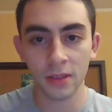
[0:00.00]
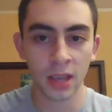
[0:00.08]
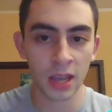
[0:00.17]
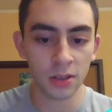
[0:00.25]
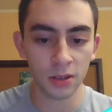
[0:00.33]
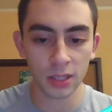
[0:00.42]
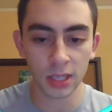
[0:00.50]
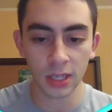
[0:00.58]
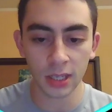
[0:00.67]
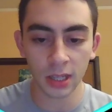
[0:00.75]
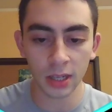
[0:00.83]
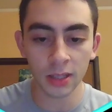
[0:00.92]
Again, you can
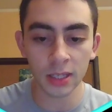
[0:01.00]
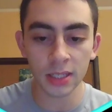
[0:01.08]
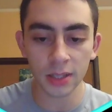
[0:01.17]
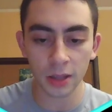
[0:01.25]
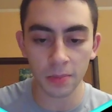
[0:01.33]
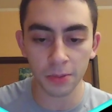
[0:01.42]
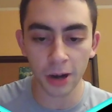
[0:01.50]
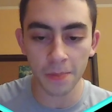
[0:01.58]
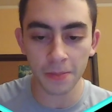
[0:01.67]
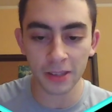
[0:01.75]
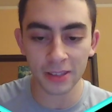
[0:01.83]
see clearly still in prep.